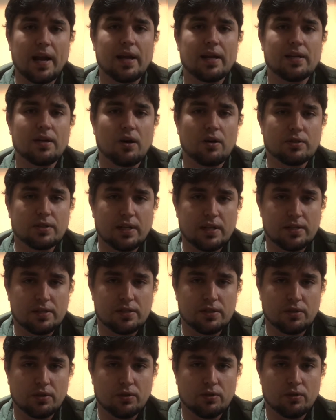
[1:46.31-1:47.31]
and it also has
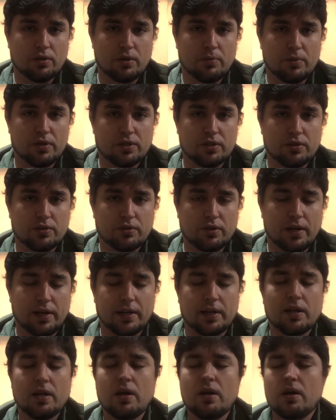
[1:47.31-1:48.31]
zero commission trading.